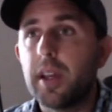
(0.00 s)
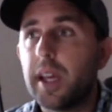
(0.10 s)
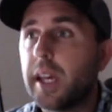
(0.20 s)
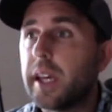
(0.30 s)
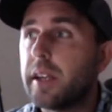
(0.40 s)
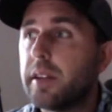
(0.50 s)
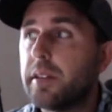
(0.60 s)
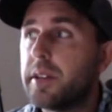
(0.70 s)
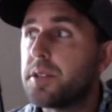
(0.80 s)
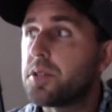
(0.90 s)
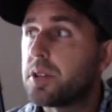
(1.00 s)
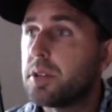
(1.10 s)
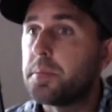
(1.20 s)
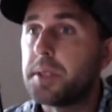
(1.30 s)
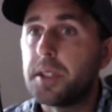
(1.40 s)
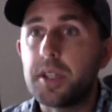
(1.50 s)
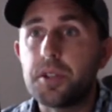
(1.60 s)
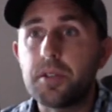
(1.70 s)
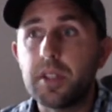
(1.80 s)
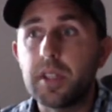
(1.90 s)
and this could
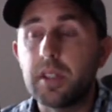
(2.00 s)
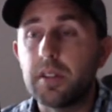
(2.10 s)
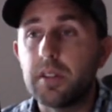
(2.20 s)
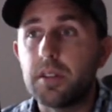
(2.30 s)
potentially